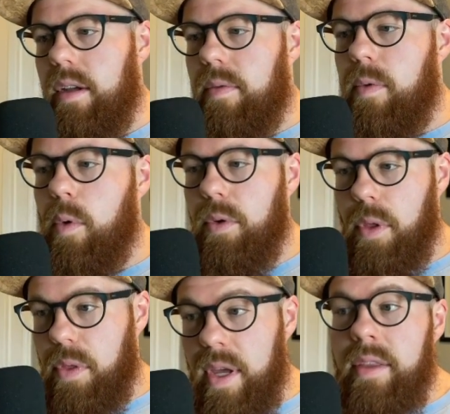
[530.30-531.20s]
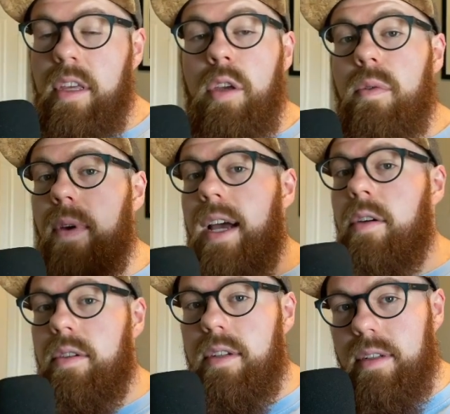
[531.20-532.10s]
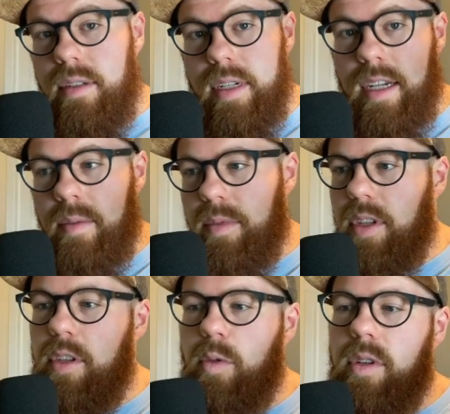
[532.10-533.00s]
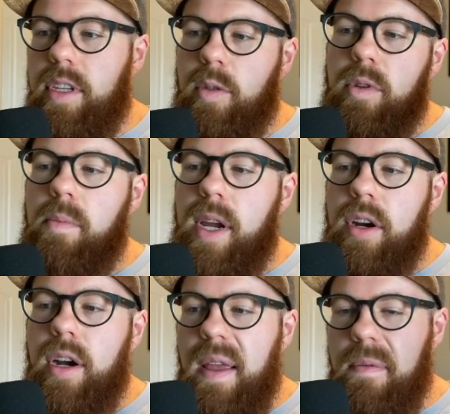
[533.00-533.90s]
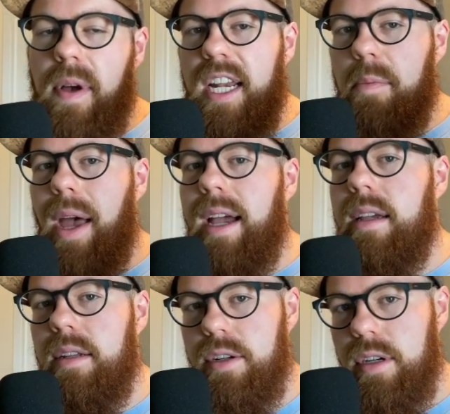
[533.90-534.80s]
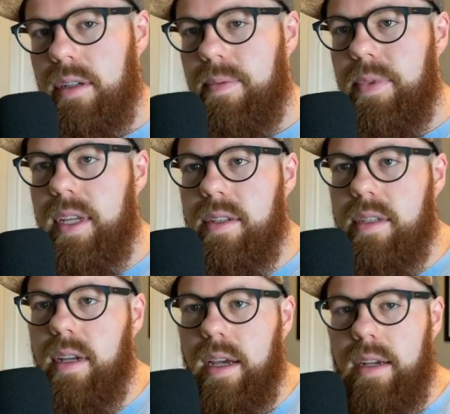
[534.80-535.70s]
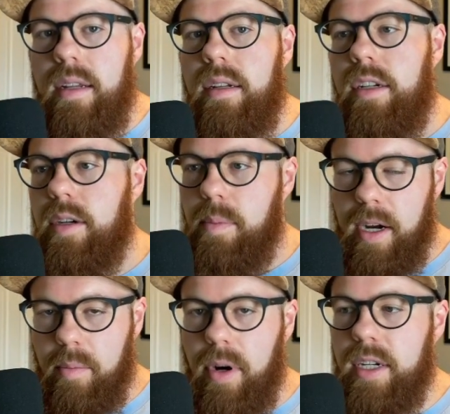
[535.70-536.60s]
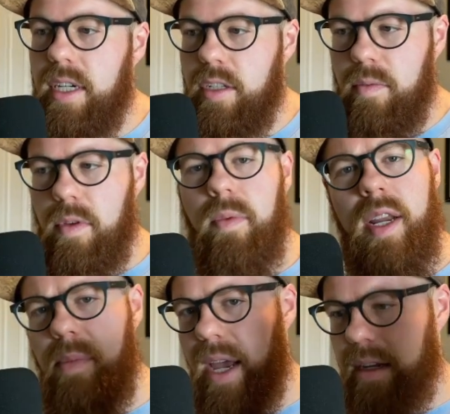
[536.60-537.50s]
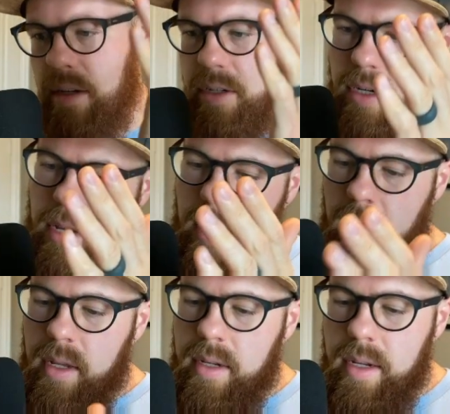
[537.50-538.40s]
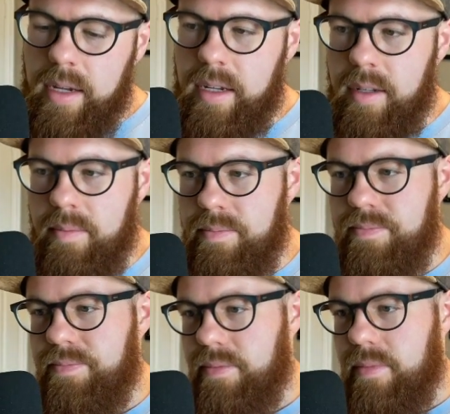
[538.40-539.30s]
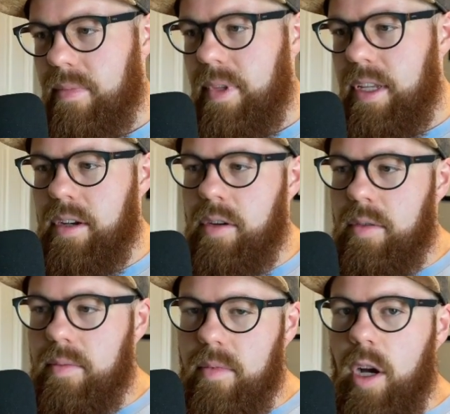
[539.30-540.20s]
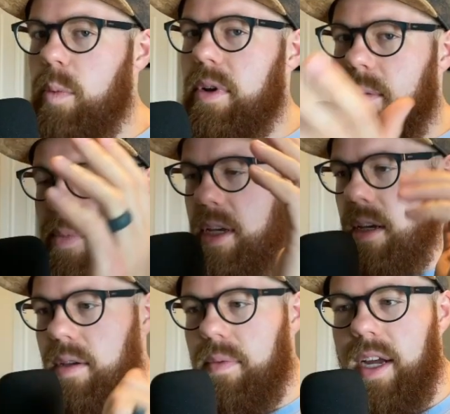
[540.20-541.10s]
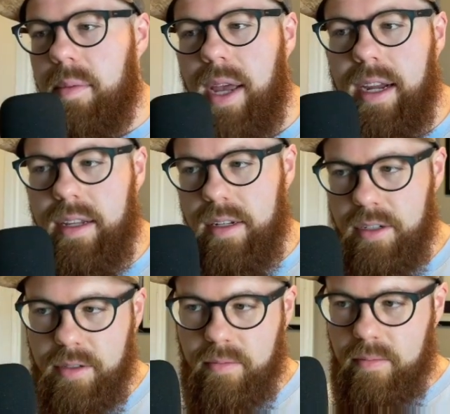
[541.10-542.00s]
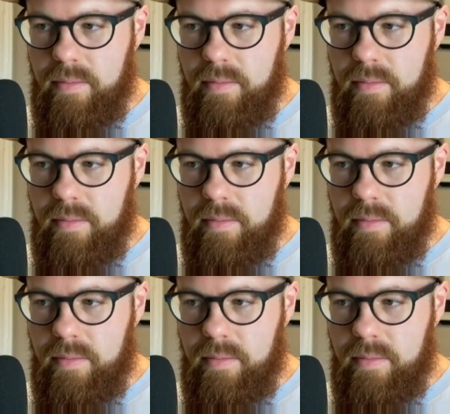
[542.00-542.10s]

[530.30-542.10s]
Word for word: for the thing that you found. Um, so this would this would mirror a find package inside your parent project. So if you find package, um, you know, OpenMP, find package